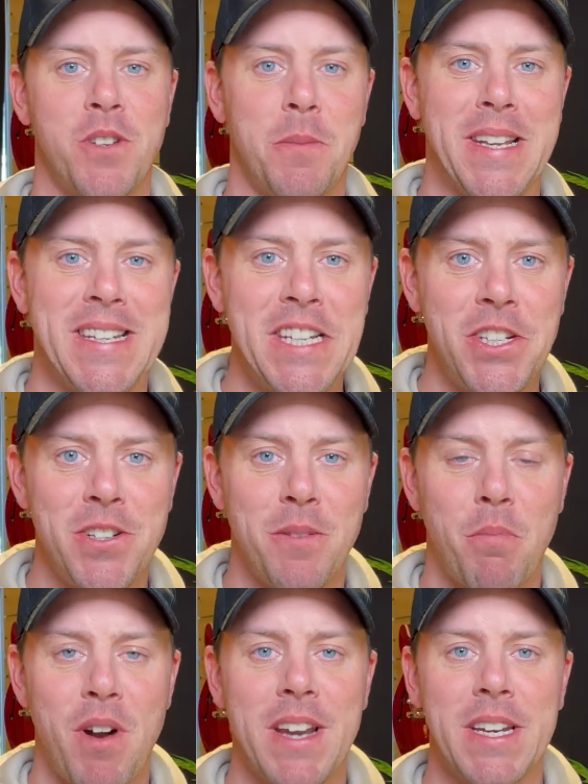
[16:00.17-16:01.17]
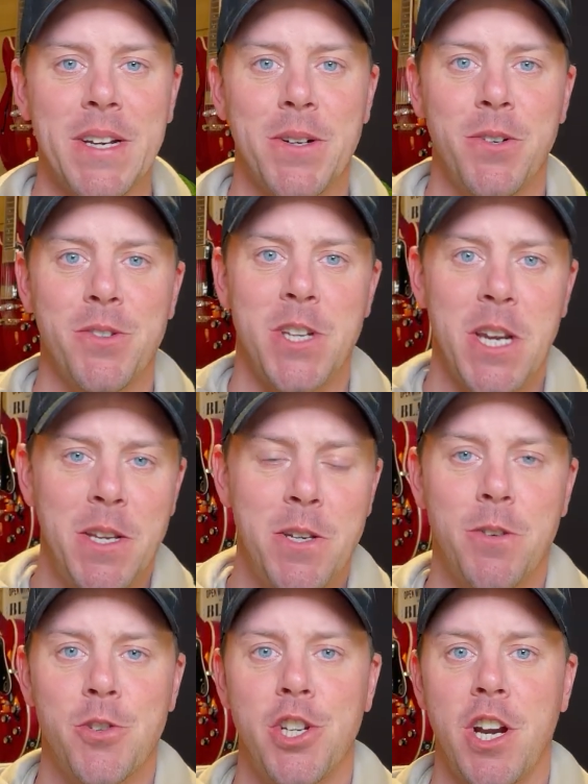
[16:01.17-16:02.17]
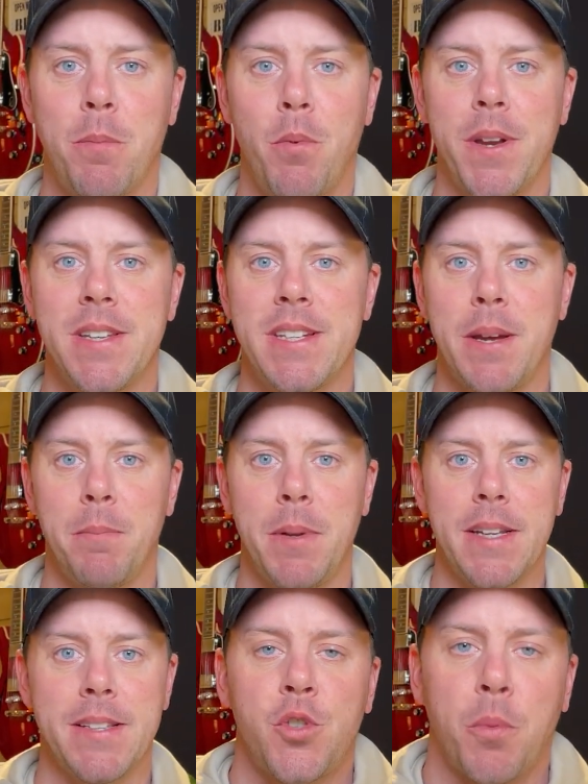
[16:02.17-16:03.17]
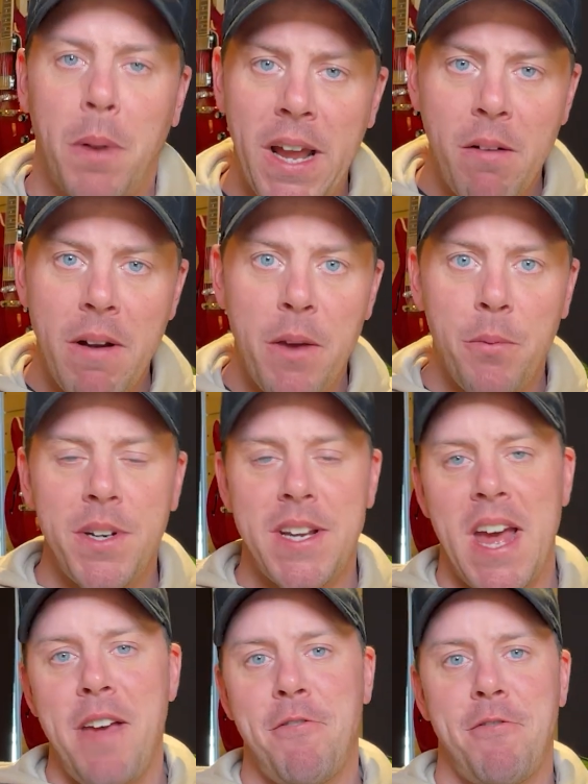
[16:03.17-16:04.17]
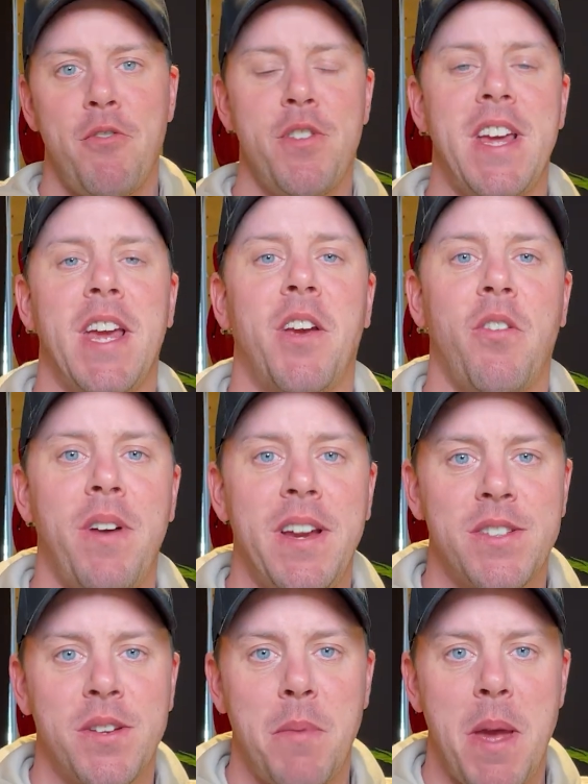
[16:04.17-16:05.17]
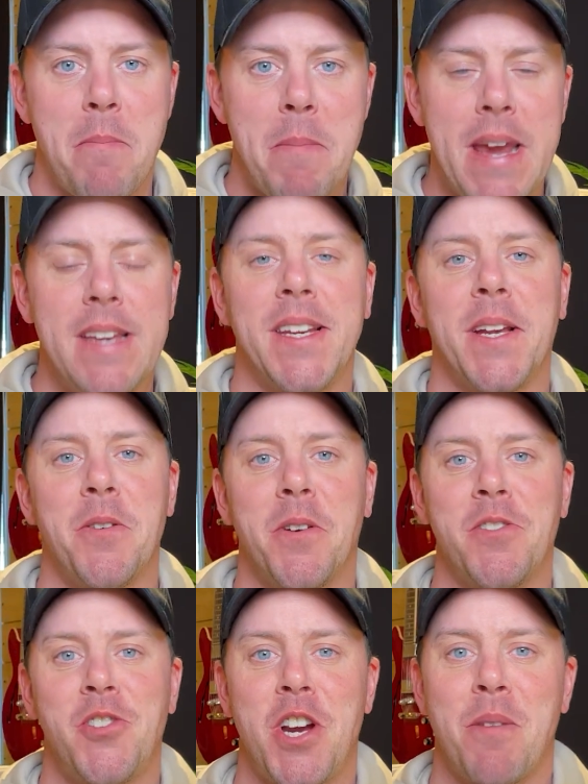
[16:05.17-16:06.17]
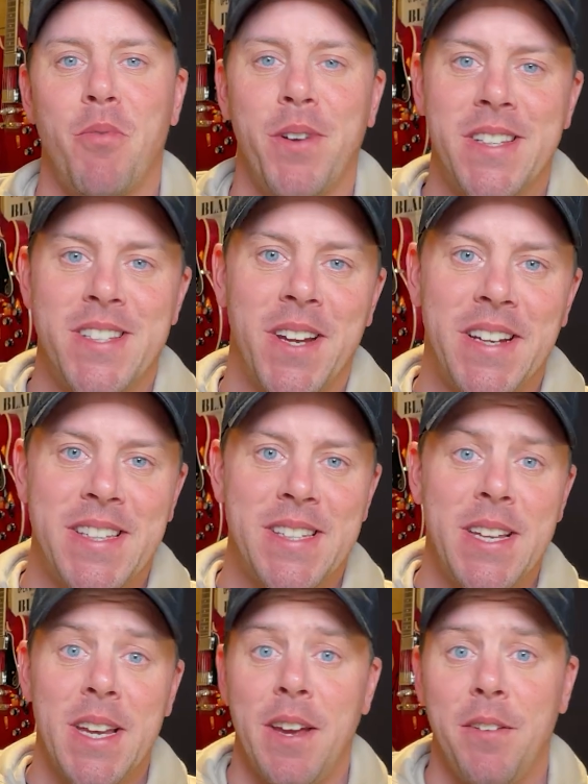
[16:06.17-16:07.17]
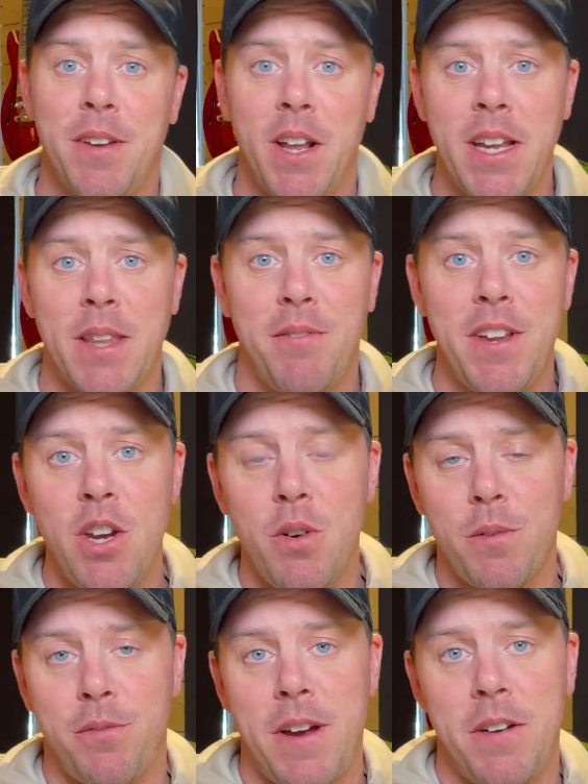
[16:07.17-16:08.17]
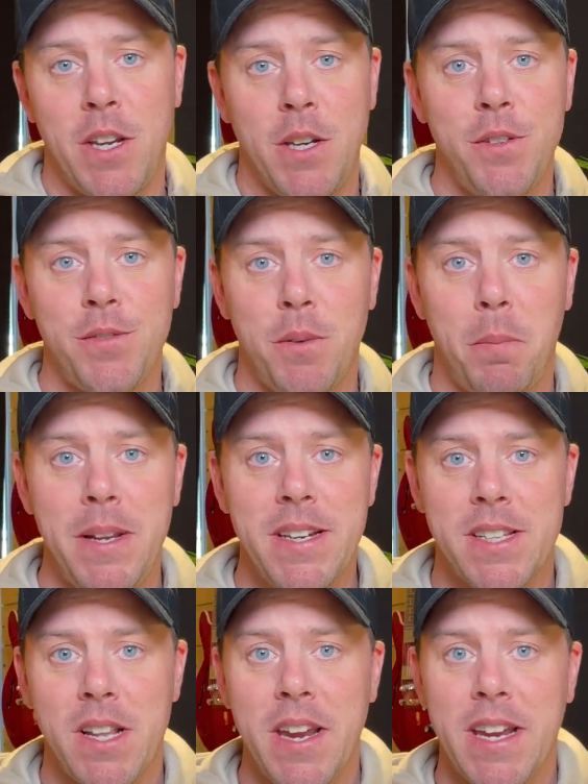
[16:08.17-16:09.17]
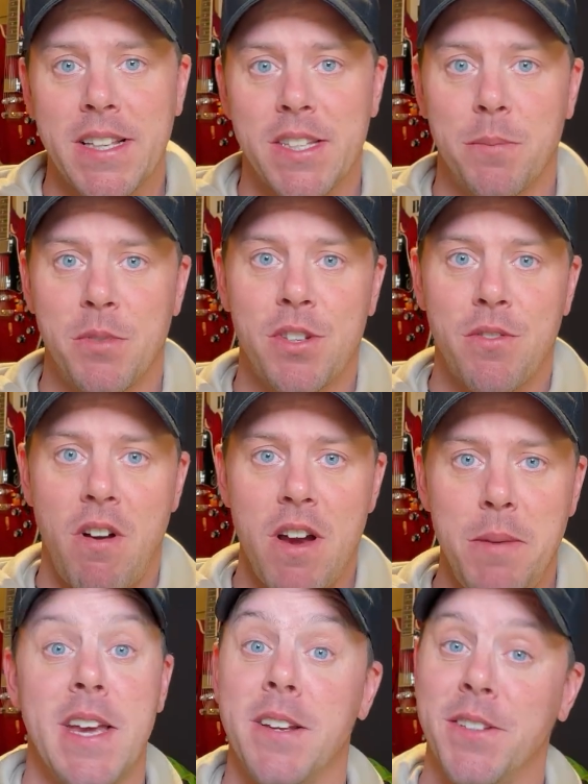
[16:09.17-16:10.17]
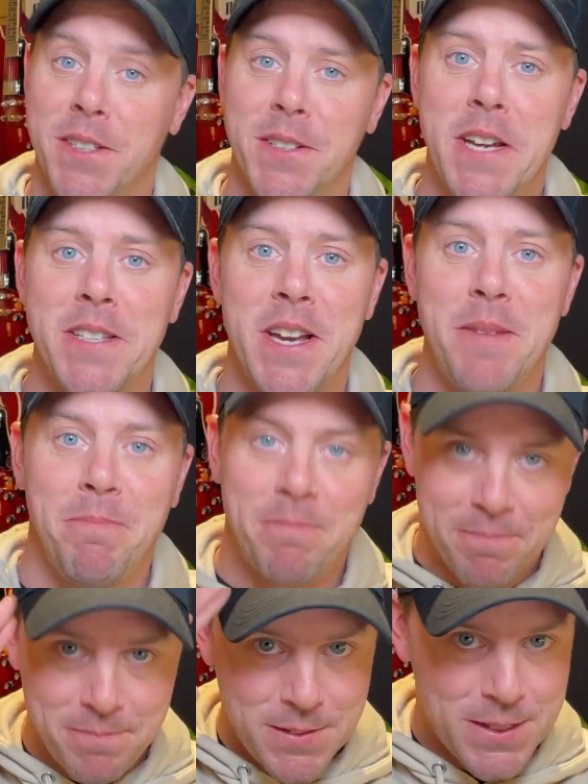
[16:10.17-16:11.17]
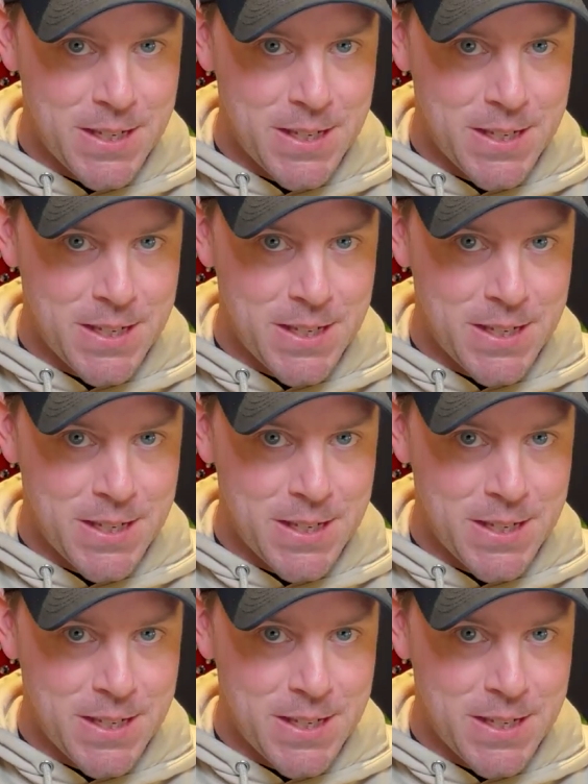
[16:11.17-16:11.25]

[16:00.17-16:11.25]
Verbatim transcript: additional branding colors into your SharePoint templates. Play around with it, have fun, and create some amazing looking SharePoint sites. If you liked the video or found it useful, please like and subscribe. Until next time, see